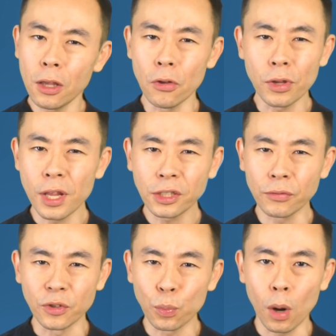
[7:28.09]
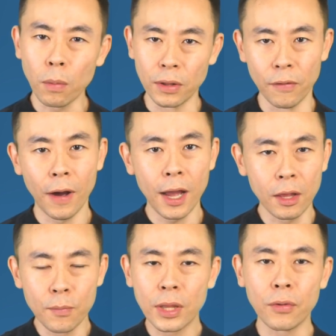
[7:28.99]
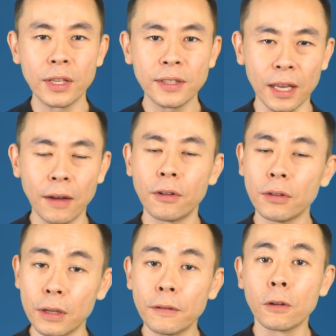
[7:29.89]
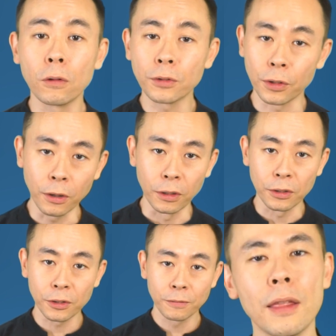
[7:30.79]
your attention was probably divided between several different concerns.